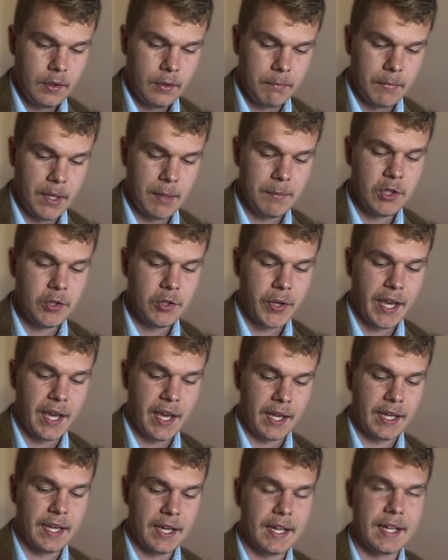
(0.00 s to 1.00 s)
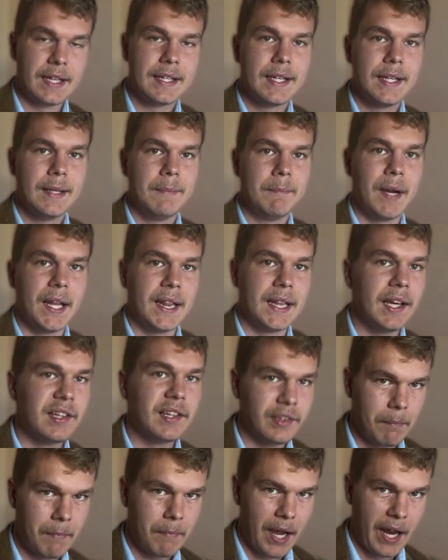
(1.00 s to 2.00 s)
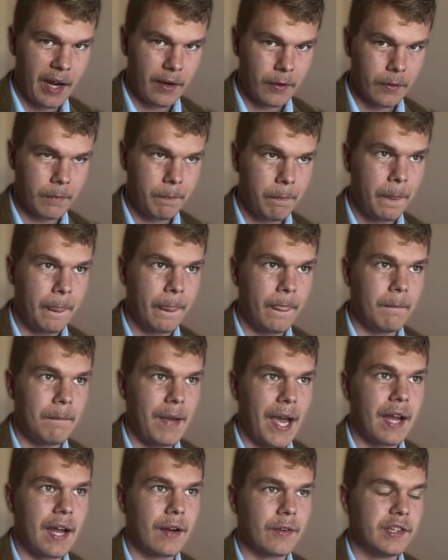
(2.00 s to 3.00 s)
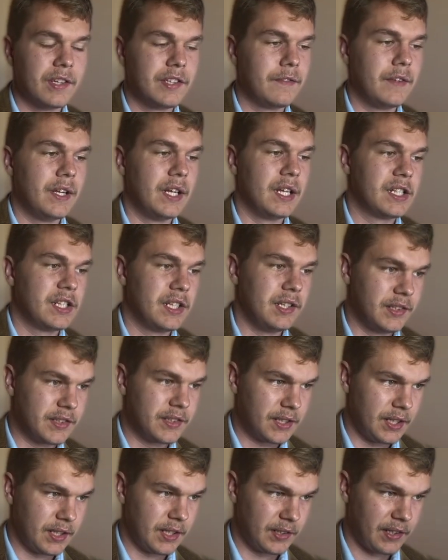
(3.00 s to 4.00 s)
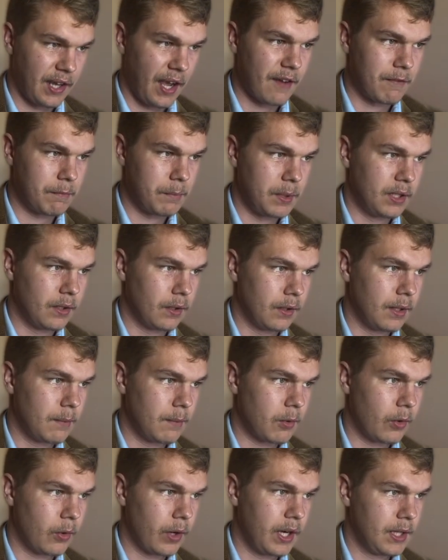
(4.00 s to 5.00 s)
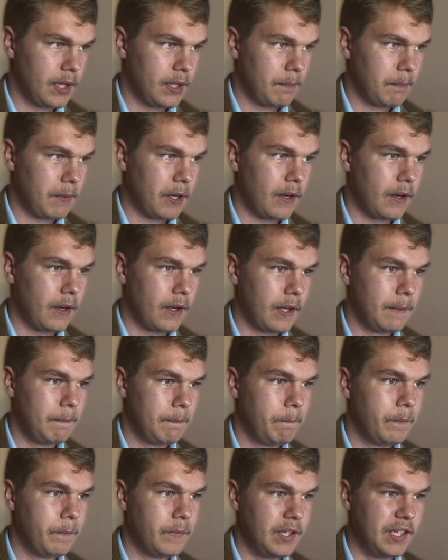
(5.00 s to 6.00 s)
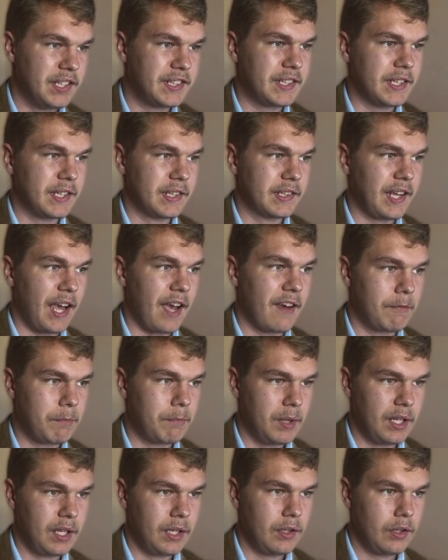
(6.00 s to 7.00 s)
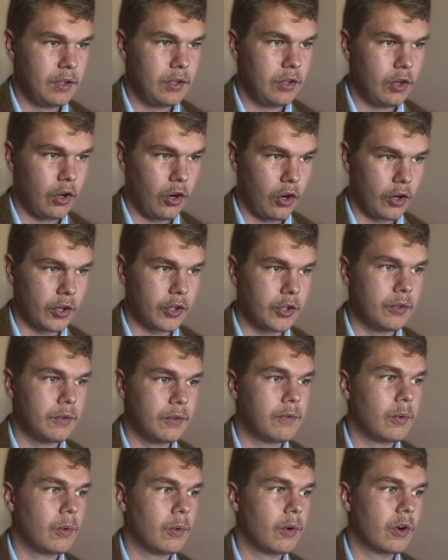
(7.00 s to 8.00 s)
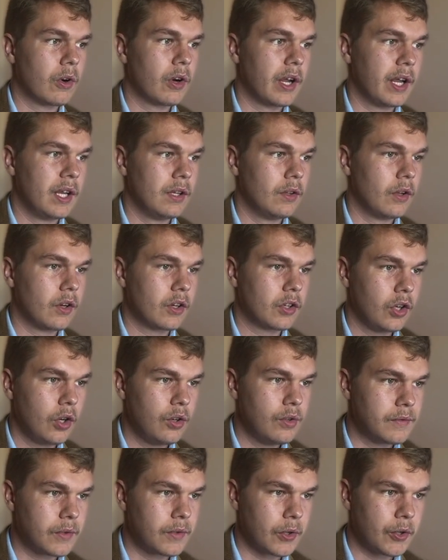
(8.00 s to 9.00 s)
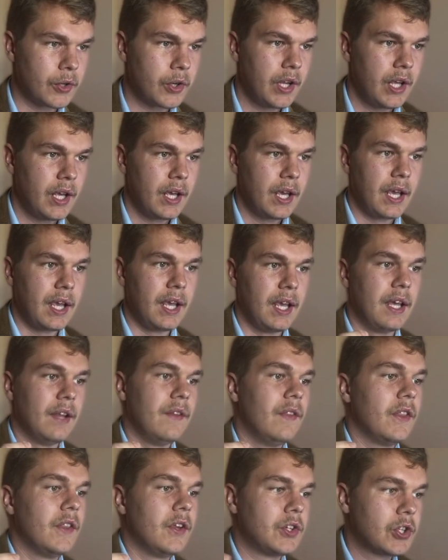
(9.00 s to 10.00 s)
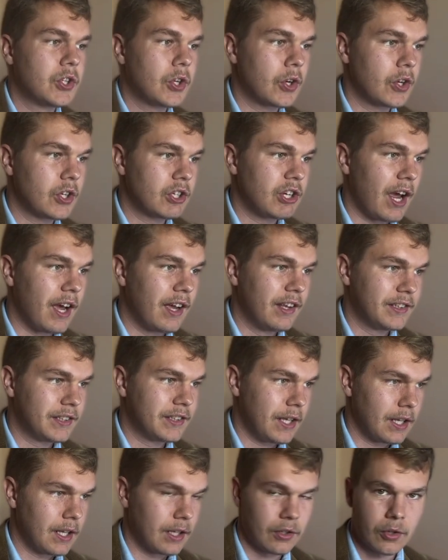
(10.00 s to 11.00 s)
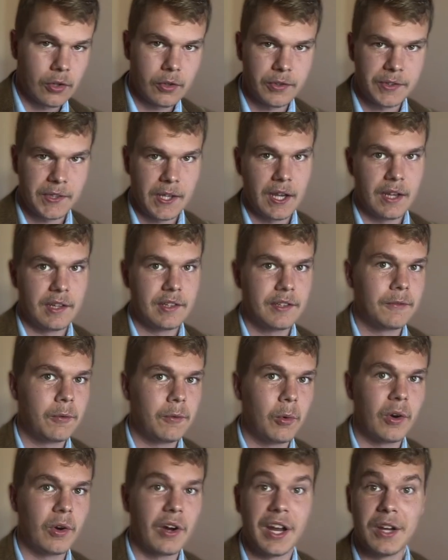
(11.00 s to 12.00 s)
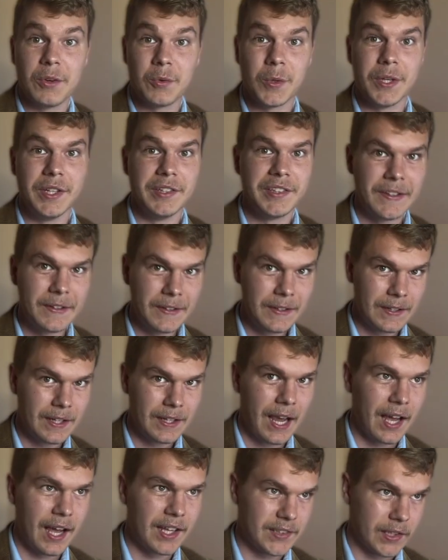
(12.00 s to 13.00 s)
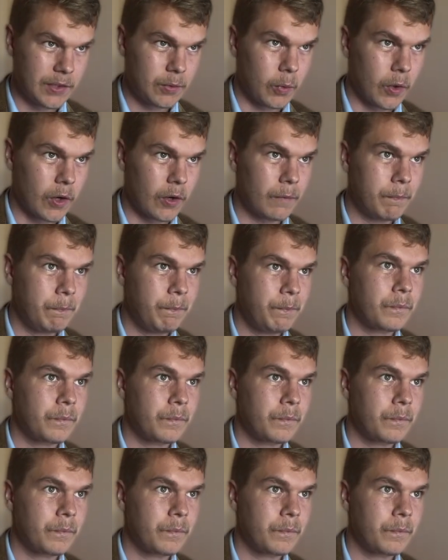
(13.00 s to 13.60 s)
Maybe you can't get it, but it doesn't matter. The matter is finished. These things have been deliberated upon. These things have been argued for and looked over, and the church has taken her stance for a reason, as it were.